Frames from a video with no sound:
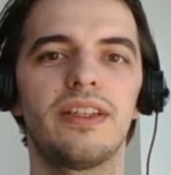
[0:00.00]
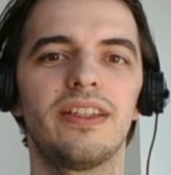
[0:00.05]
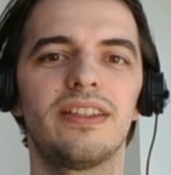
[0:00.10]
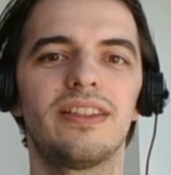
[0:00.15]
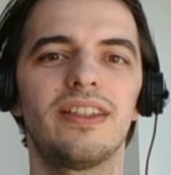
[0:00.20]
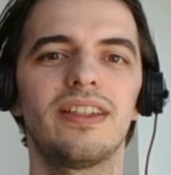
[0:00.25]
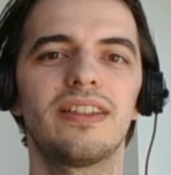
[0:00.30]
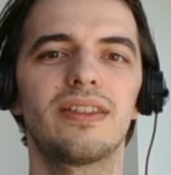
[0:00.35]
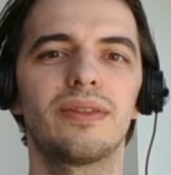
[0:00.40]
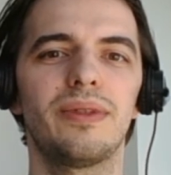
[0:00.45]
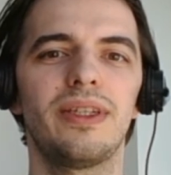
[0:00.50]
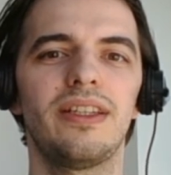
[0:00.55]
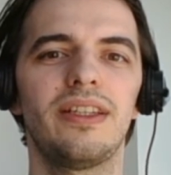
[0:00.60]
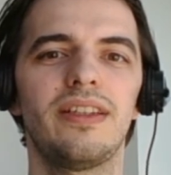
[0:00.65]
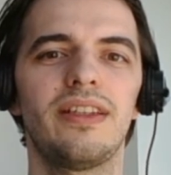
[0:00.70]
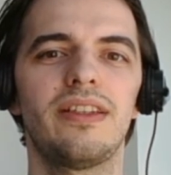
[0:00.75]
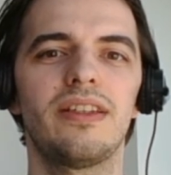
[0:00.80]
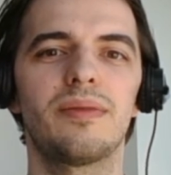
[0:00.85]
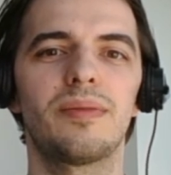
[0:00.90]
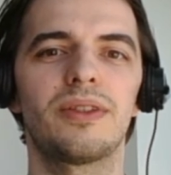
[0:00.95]
It takes away
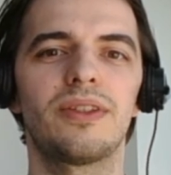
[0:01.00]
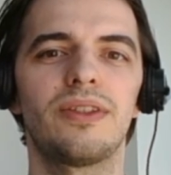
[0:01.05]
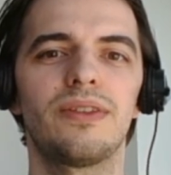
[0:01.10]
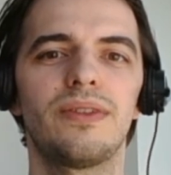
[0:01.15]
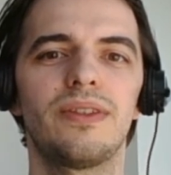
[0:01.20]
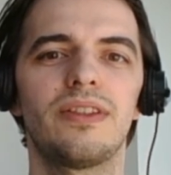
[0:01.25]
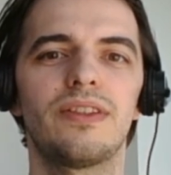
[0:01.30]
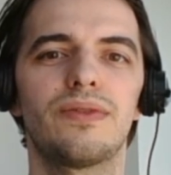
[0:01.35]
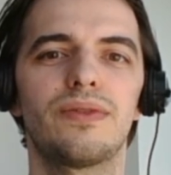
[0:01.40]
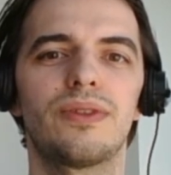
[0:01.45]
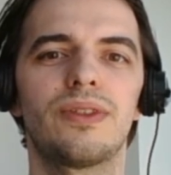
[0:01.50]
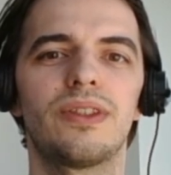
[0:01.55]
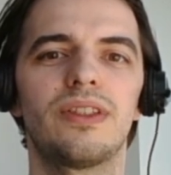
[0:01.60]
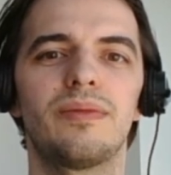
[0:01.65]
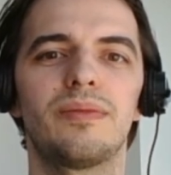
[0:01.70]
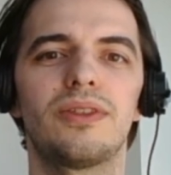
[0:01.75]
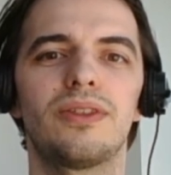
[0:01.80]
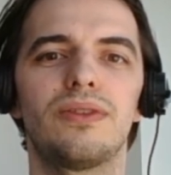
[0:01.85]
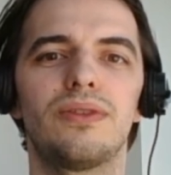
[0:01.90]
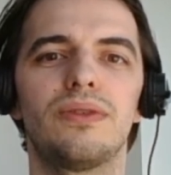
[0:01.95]
the opportunities for
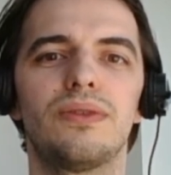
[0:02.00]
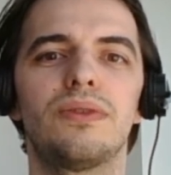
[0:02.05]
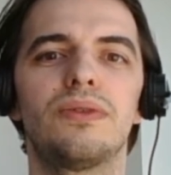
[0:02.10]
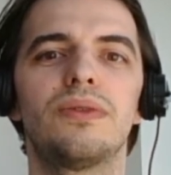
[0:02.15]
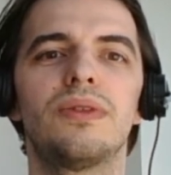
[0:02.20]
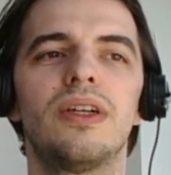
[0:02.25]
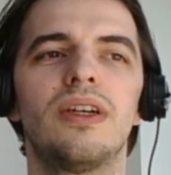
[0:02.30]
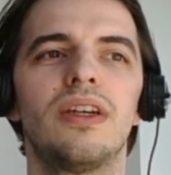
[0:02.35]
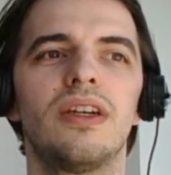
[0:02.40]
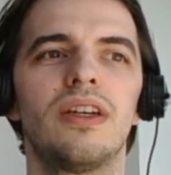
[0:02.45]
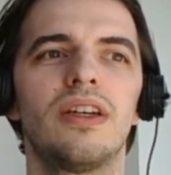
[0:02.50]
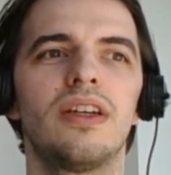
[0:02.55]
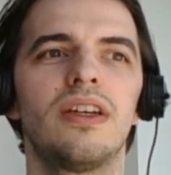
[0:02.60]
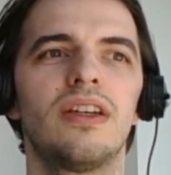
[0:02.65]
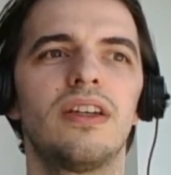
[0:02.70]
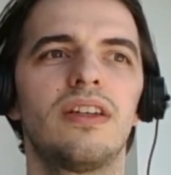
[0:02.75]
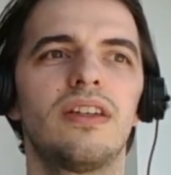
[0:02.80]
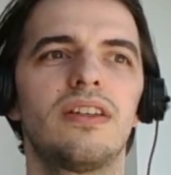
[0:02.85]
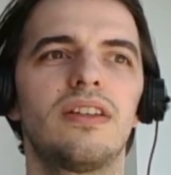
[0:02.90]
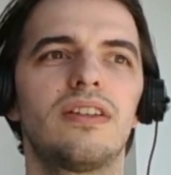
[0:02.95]
them to
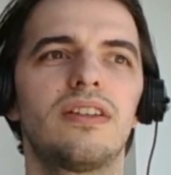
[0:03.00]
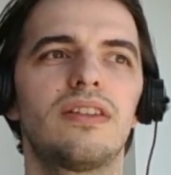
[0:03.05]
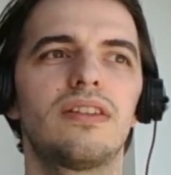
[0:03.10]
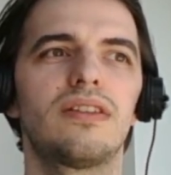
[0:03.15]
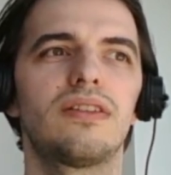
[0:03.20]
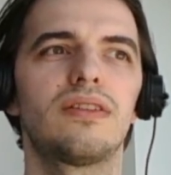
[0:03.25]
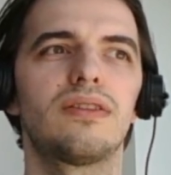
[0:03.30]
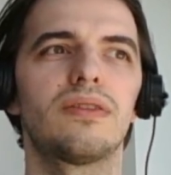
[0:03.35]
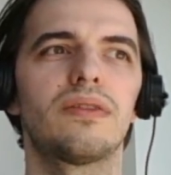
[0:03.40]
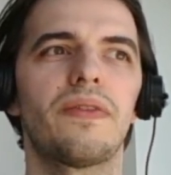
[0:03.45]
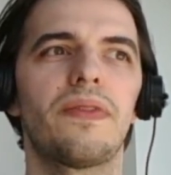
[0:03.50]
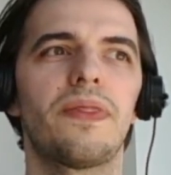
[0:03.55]
uh,